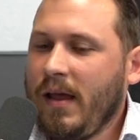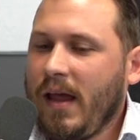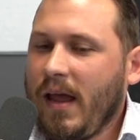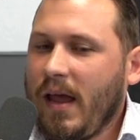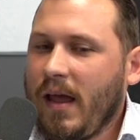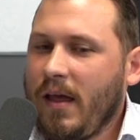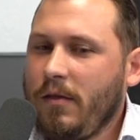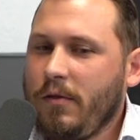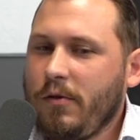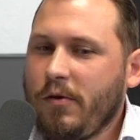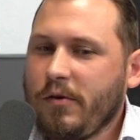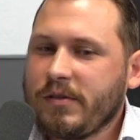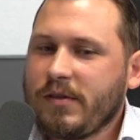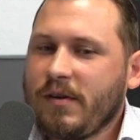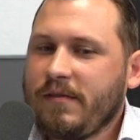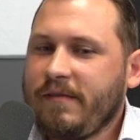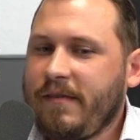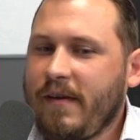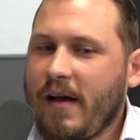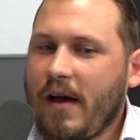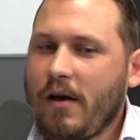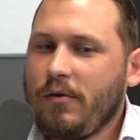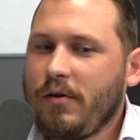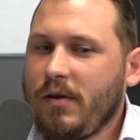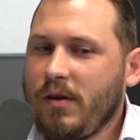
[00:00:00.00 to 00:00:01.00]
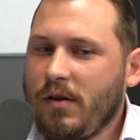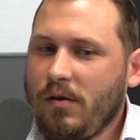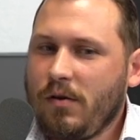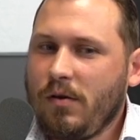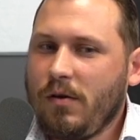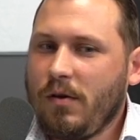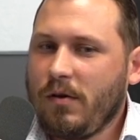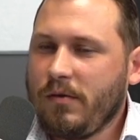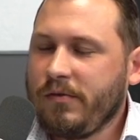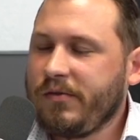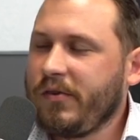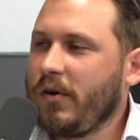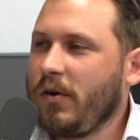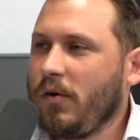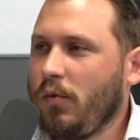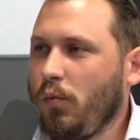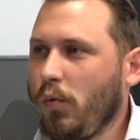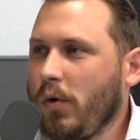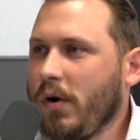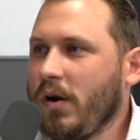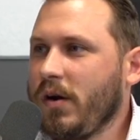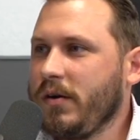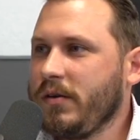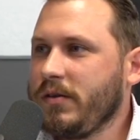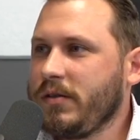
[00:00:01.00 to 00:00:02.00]
And those are found in certain
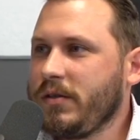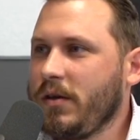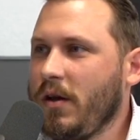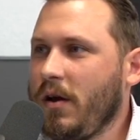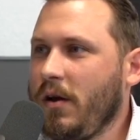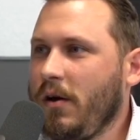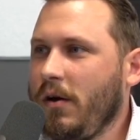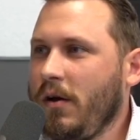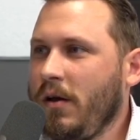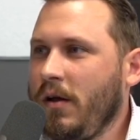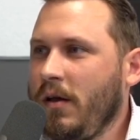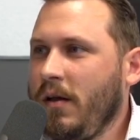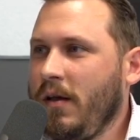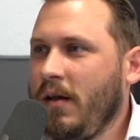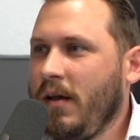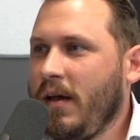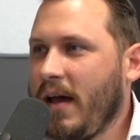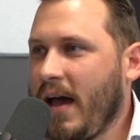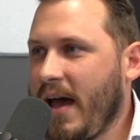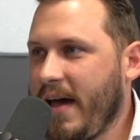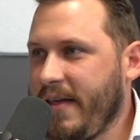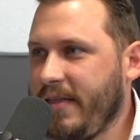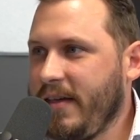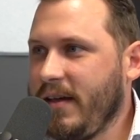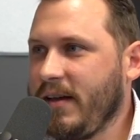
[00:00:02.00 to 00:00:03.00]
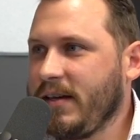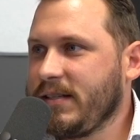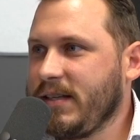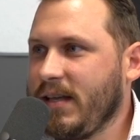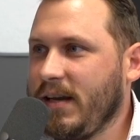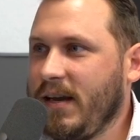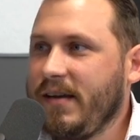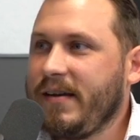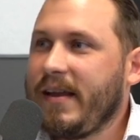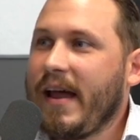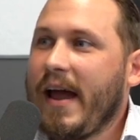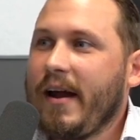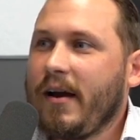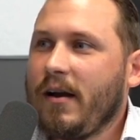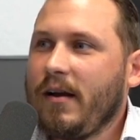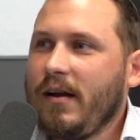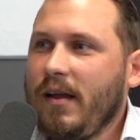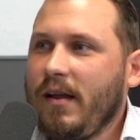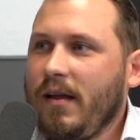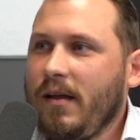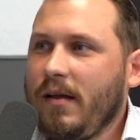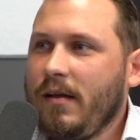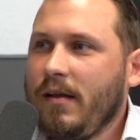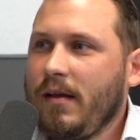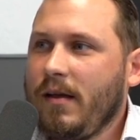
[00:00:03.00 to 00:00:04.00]
words. So ethics and
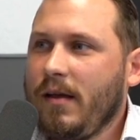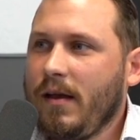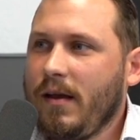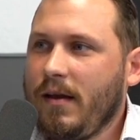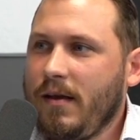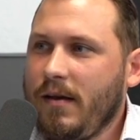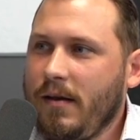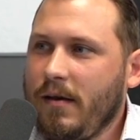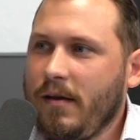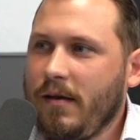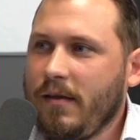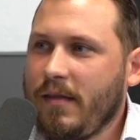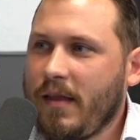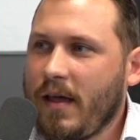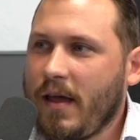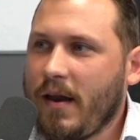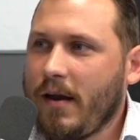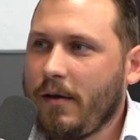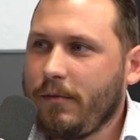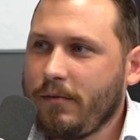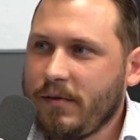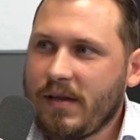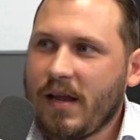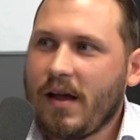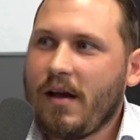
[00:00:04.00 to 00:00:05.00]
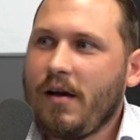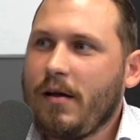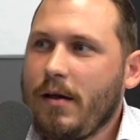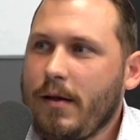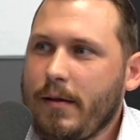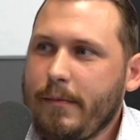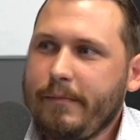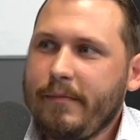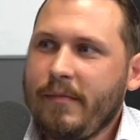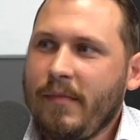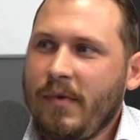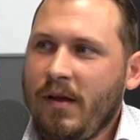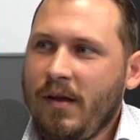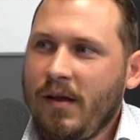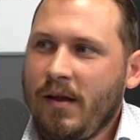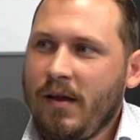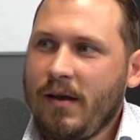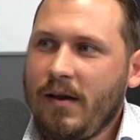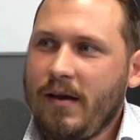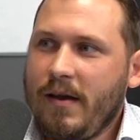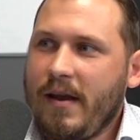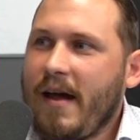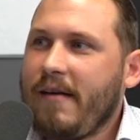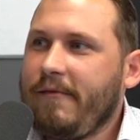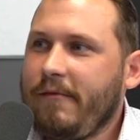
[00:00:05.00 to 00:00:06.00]
integrity. And then I would tell him
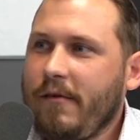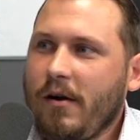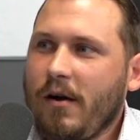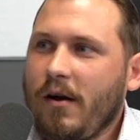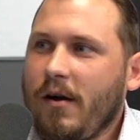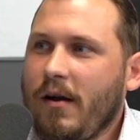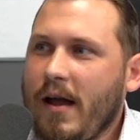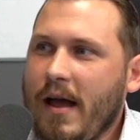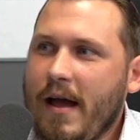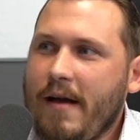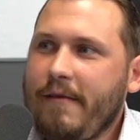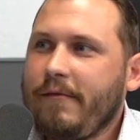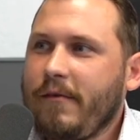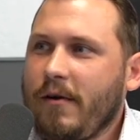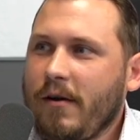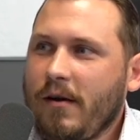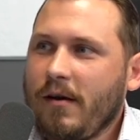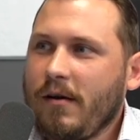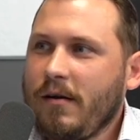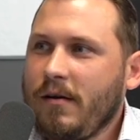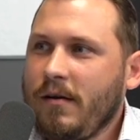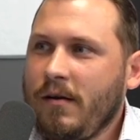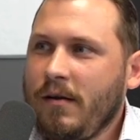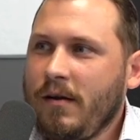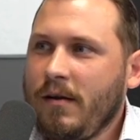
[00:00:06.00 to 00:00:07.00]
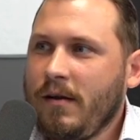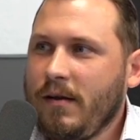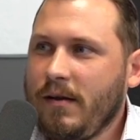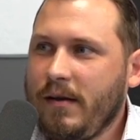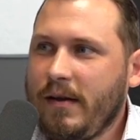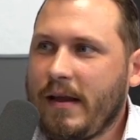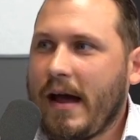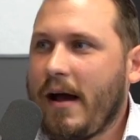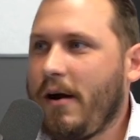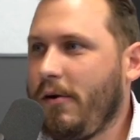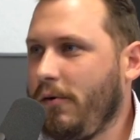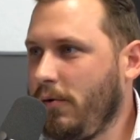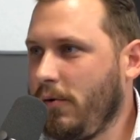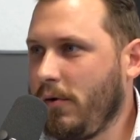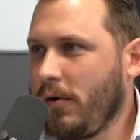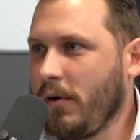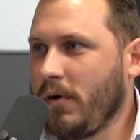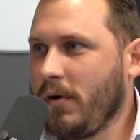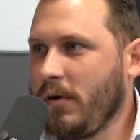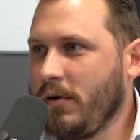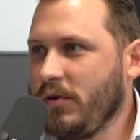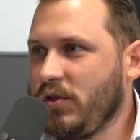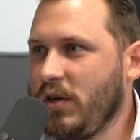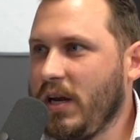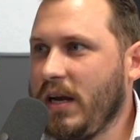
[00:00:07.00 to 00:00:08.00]
never, ever doubt
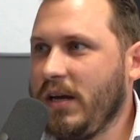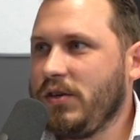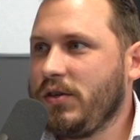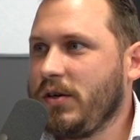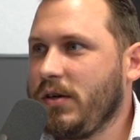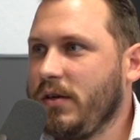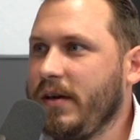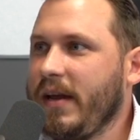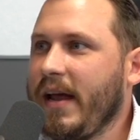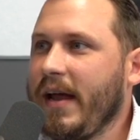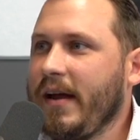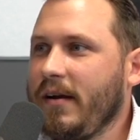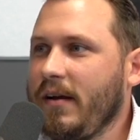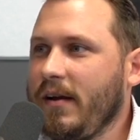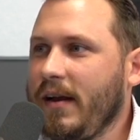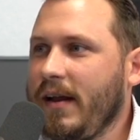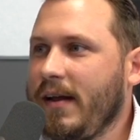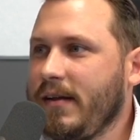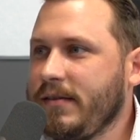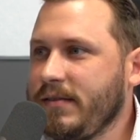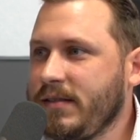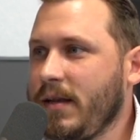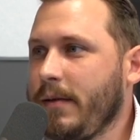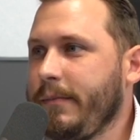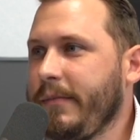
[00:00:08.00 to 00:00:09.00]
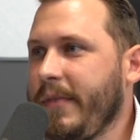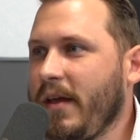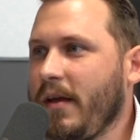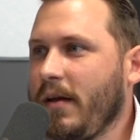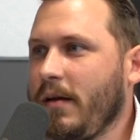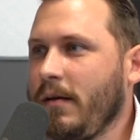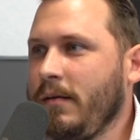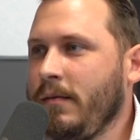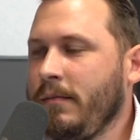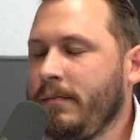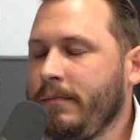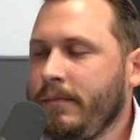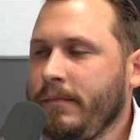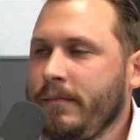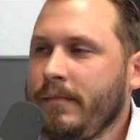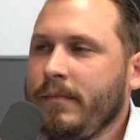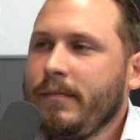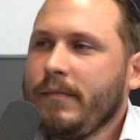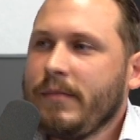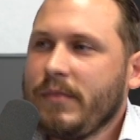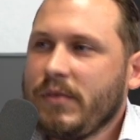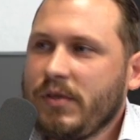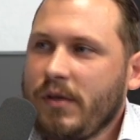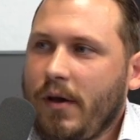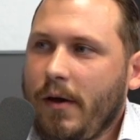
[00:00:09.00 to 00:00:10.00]
or change your integrity on something.
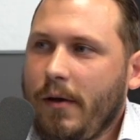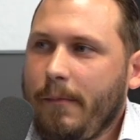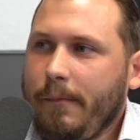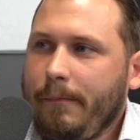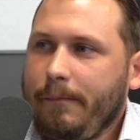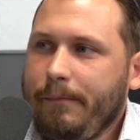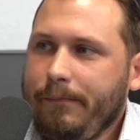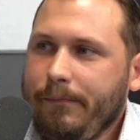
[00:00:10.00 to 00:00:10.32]
So